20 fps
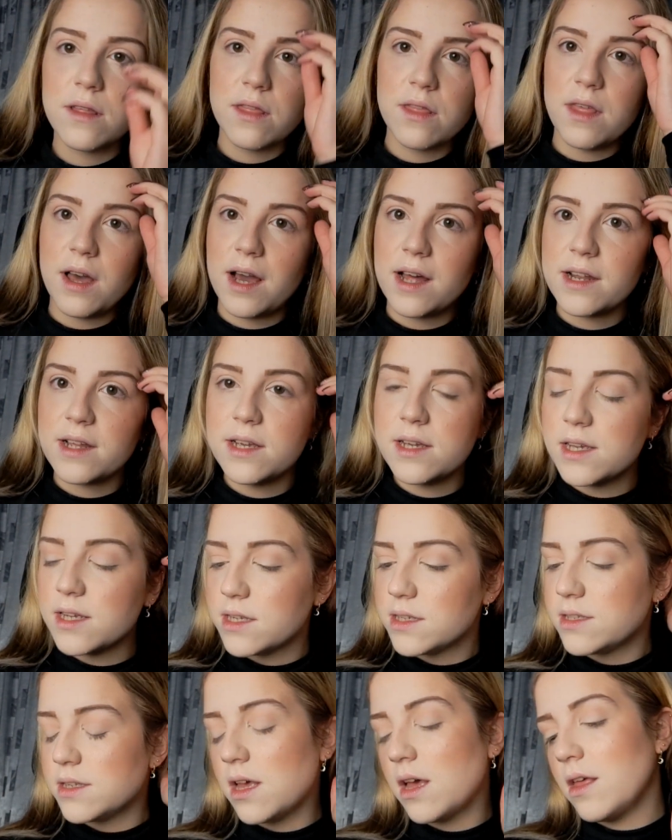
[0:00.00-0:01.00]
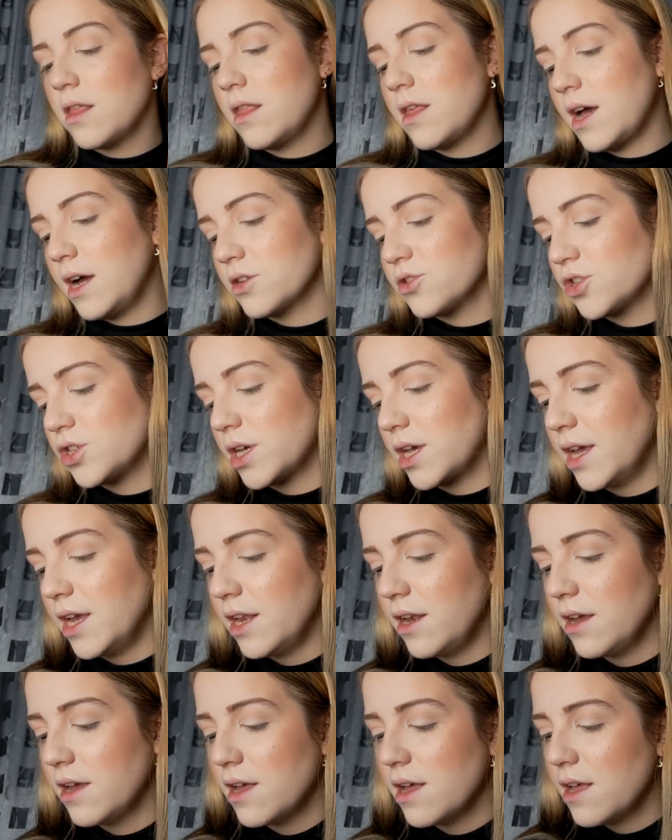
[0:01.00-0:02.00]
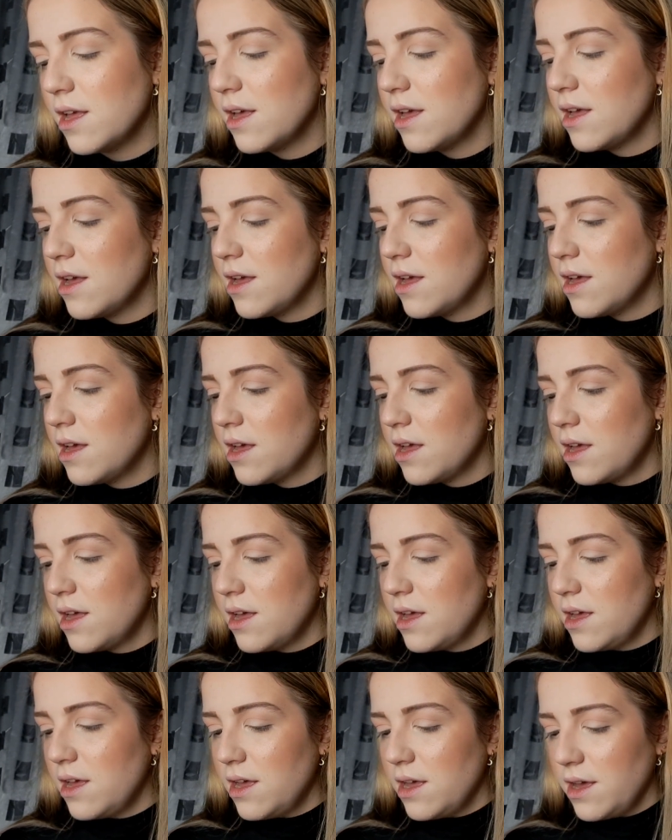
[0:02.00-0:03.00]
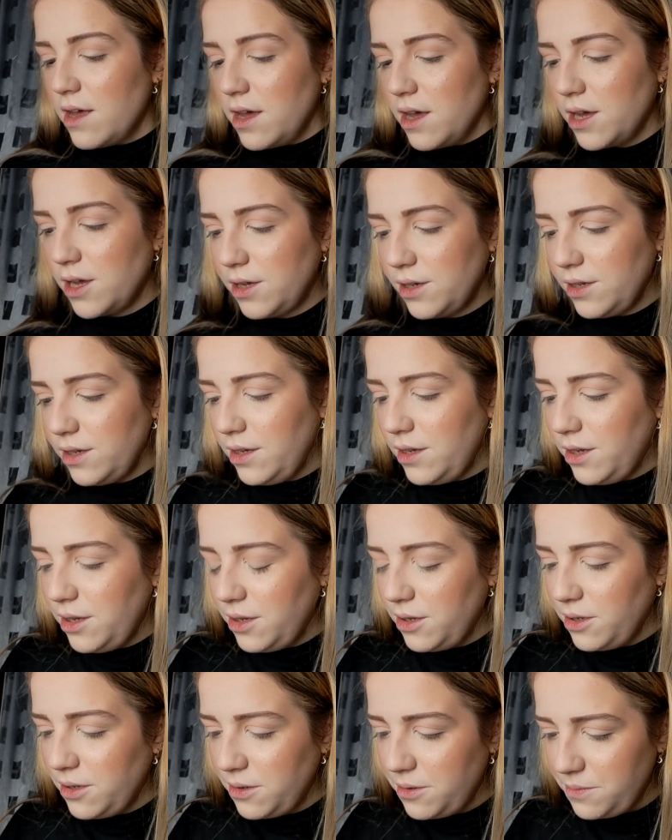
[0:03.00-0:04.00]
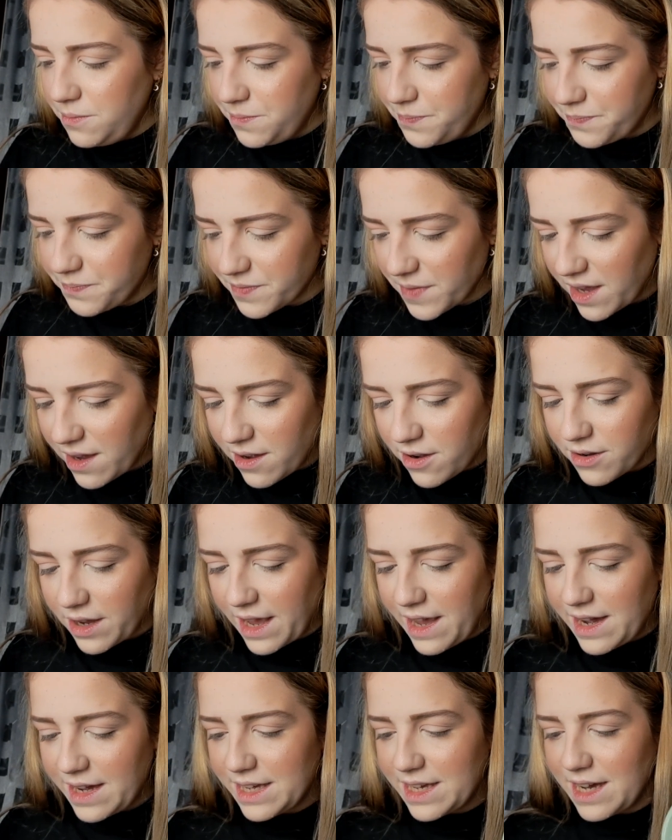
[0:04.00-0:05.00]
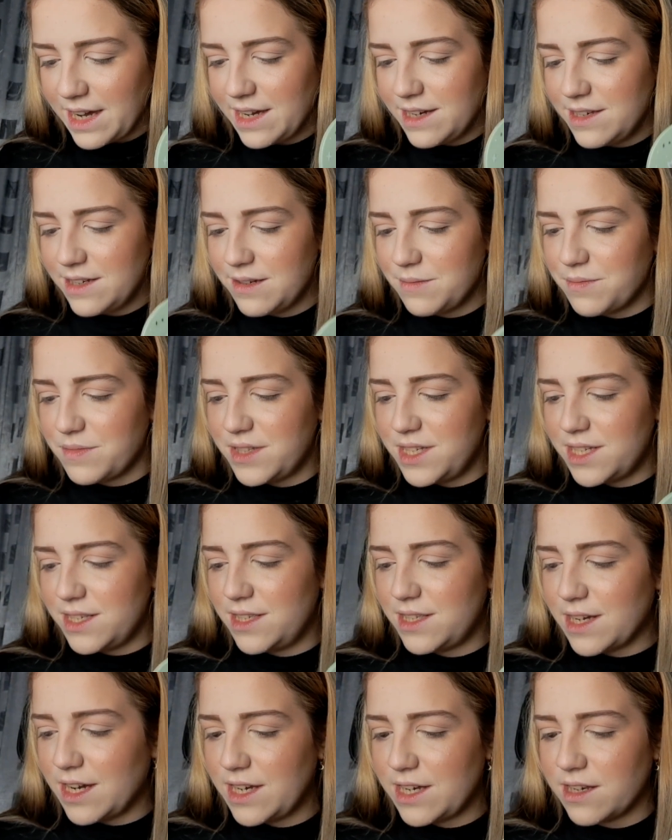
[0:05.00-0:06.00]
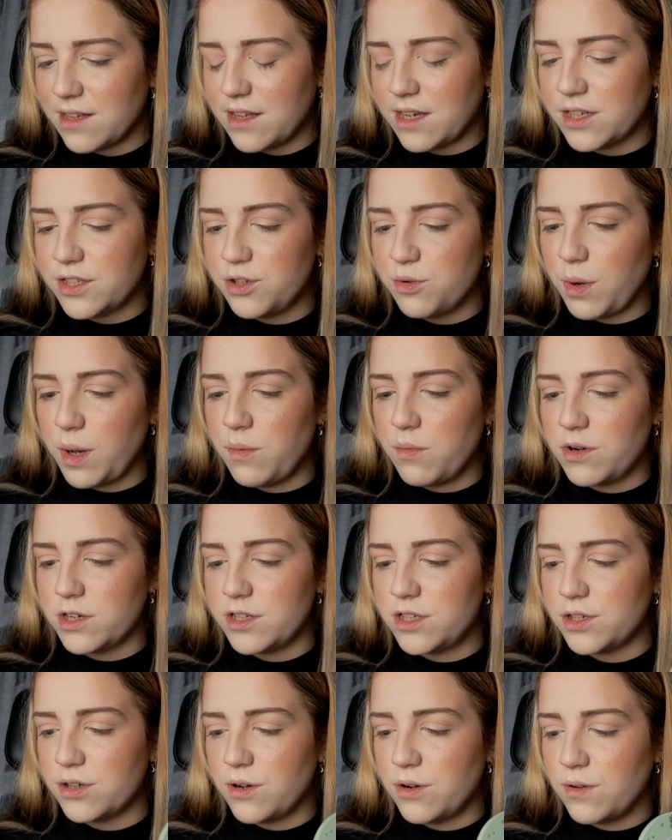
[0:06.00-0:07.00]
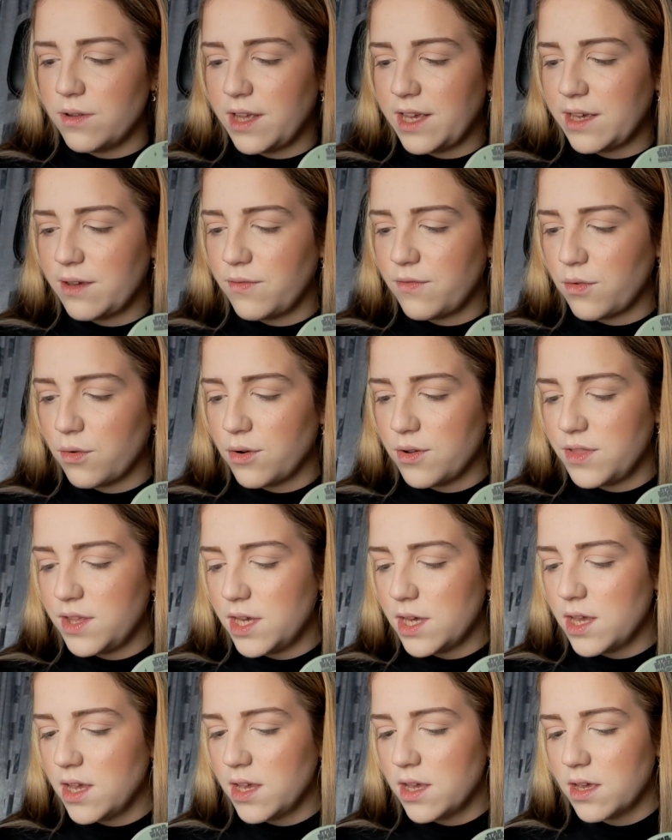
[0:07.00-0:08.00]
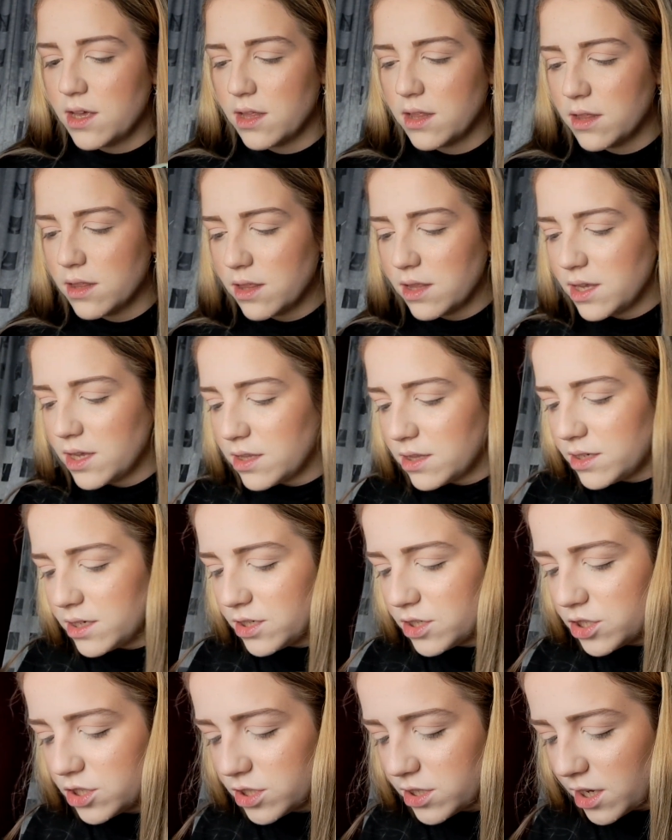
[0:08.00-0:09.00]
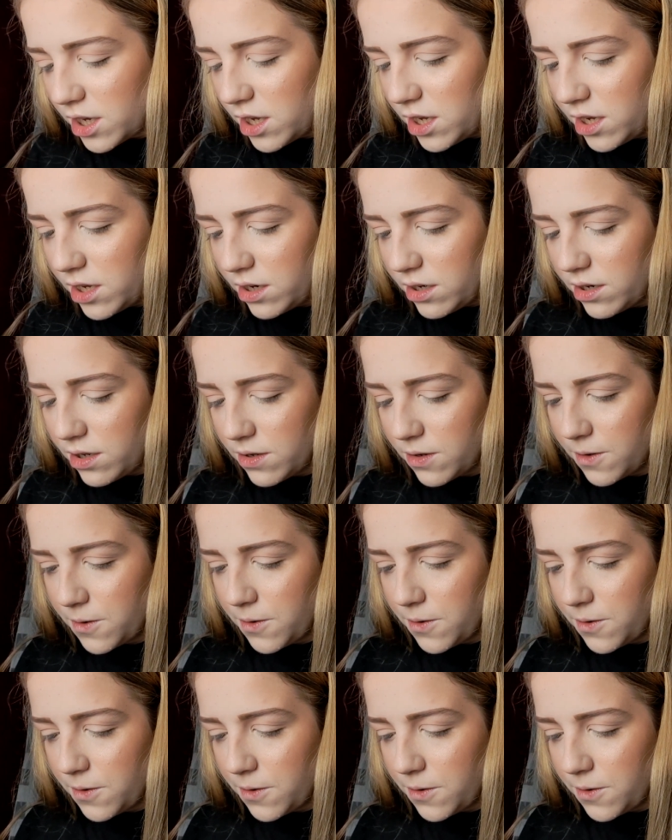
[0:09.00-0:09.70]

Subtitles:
That is that shade. Okay, I kind of am deciding, like, do I want to go like for the lily shade?